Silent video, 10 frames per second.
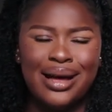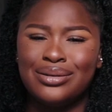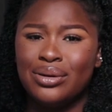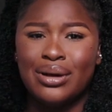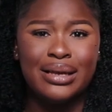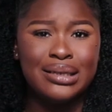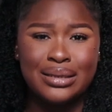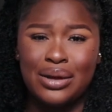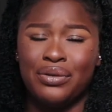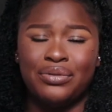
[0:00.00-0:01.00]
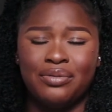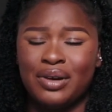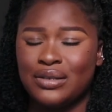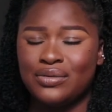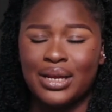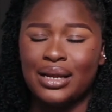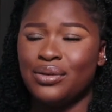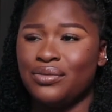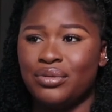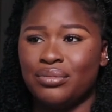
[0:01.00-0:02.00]
I know I stay away from fast food. I
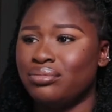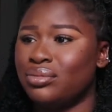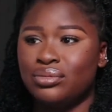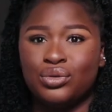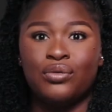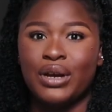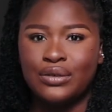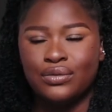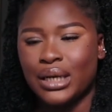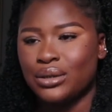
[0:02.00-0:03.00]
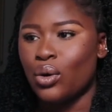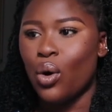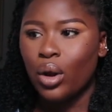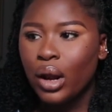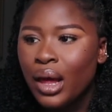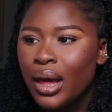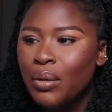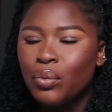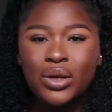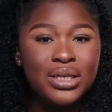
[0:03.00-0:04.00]
don't even do fast food at all,
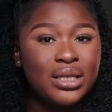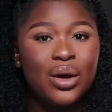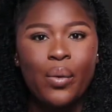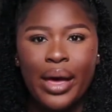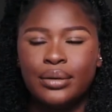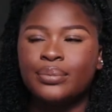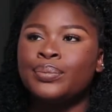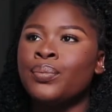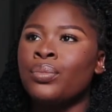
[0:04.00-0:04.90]
once in a while.